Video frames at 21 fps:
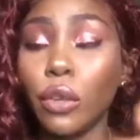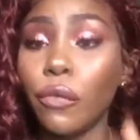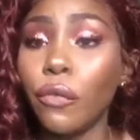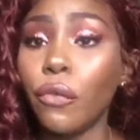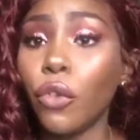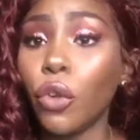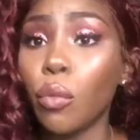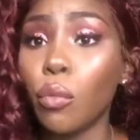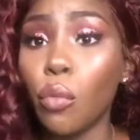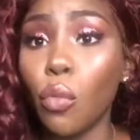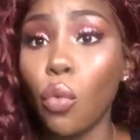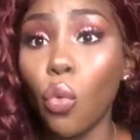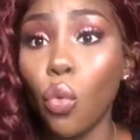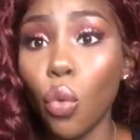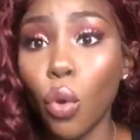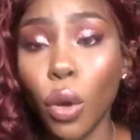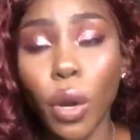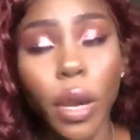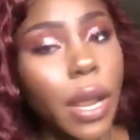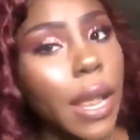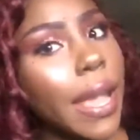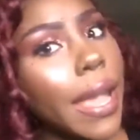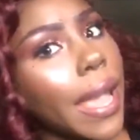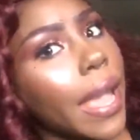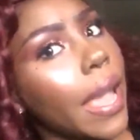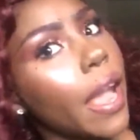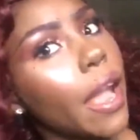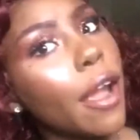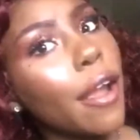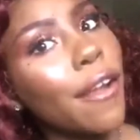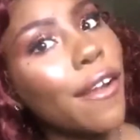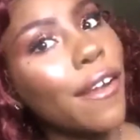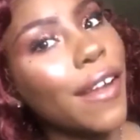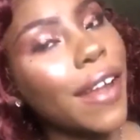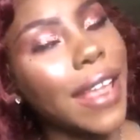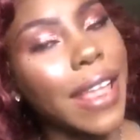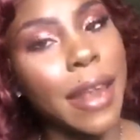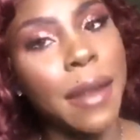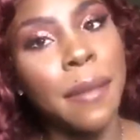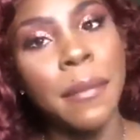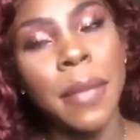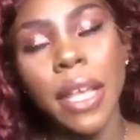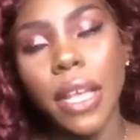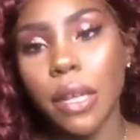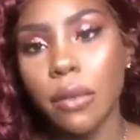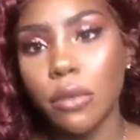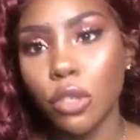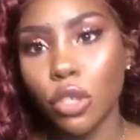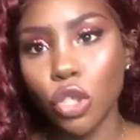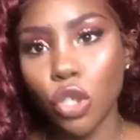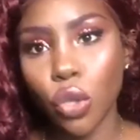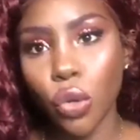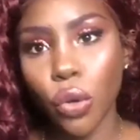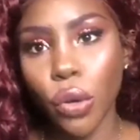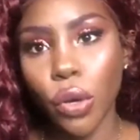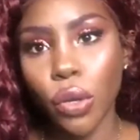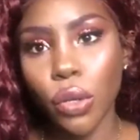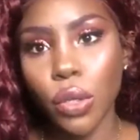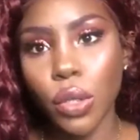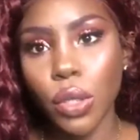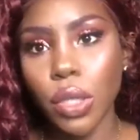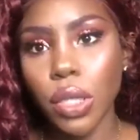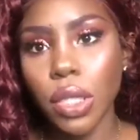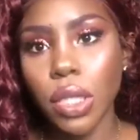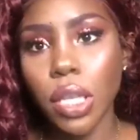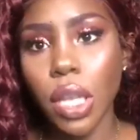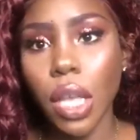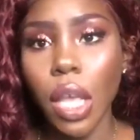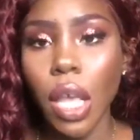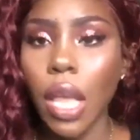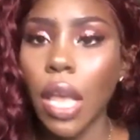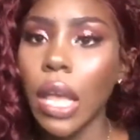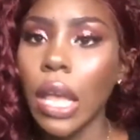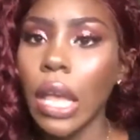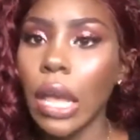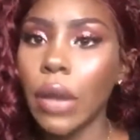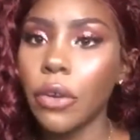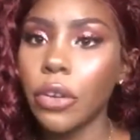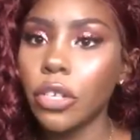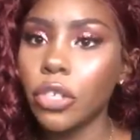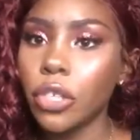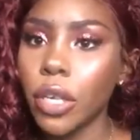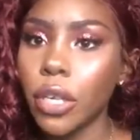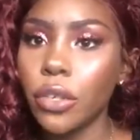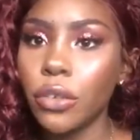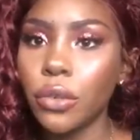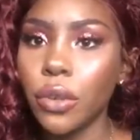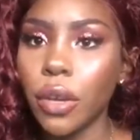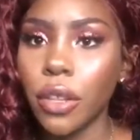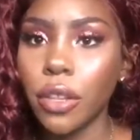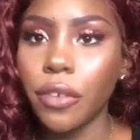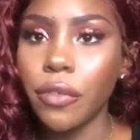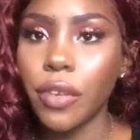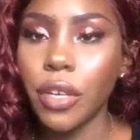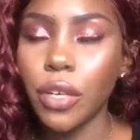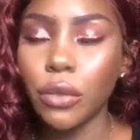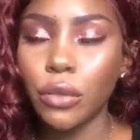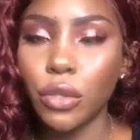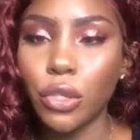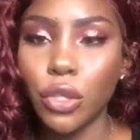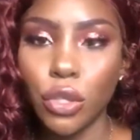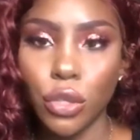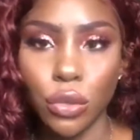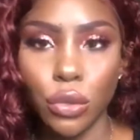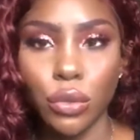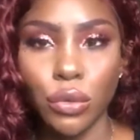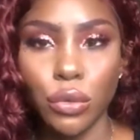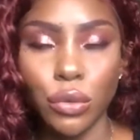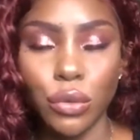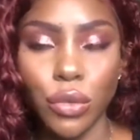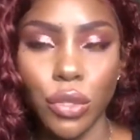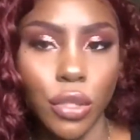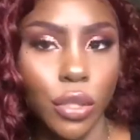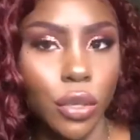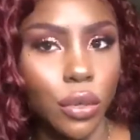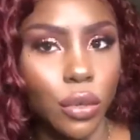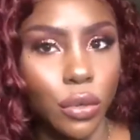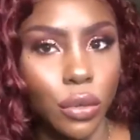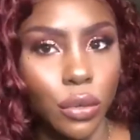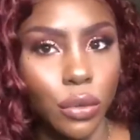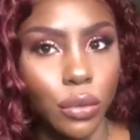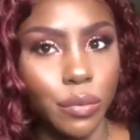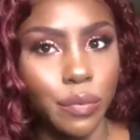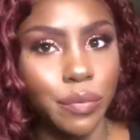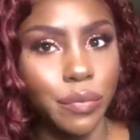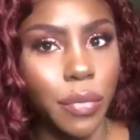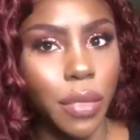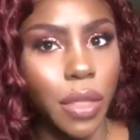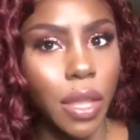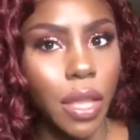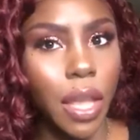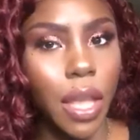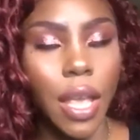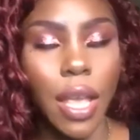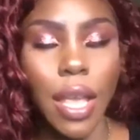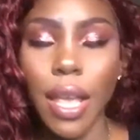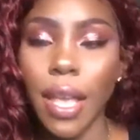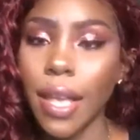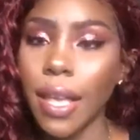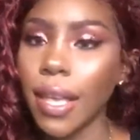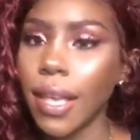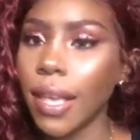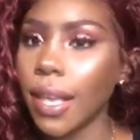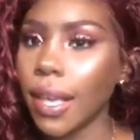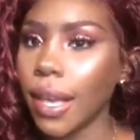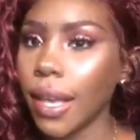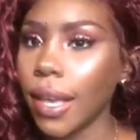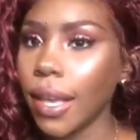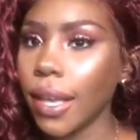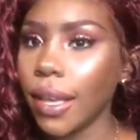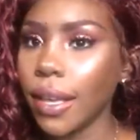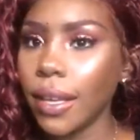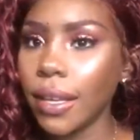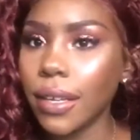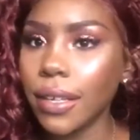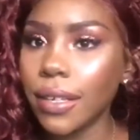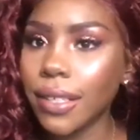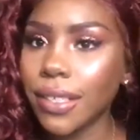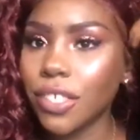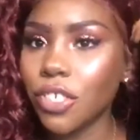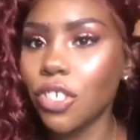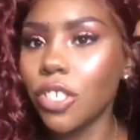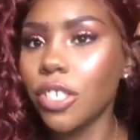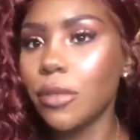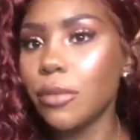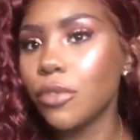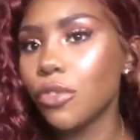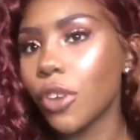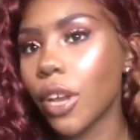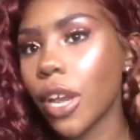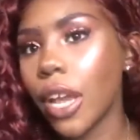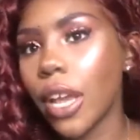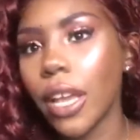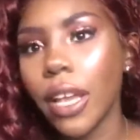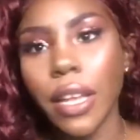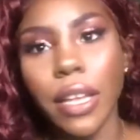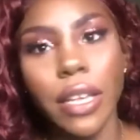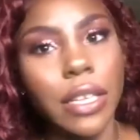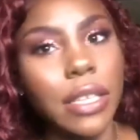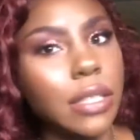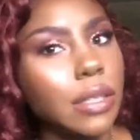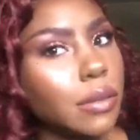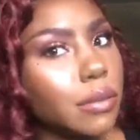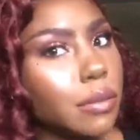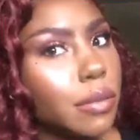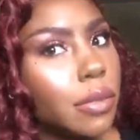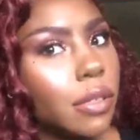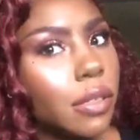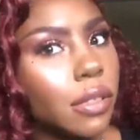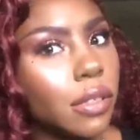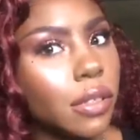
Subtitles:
for more hair and makeup tutorials. I'm gonna try to do other videos too, so yeah, just subscribe.